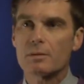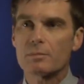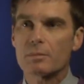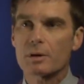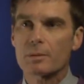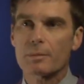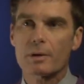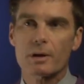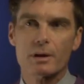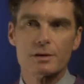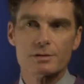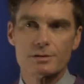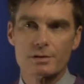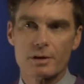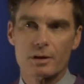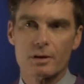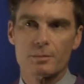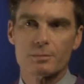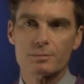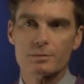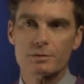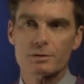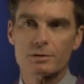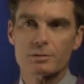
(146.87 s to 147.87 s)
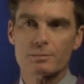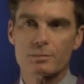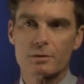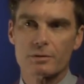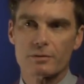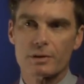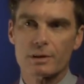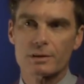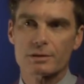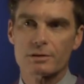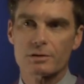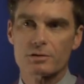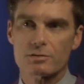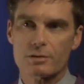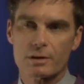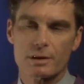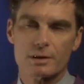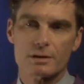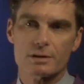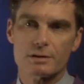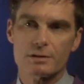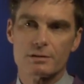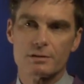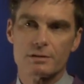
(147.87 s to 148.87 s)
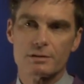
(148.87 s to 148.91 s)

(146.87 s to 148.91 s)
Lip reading: but may also help to prevent the dreaded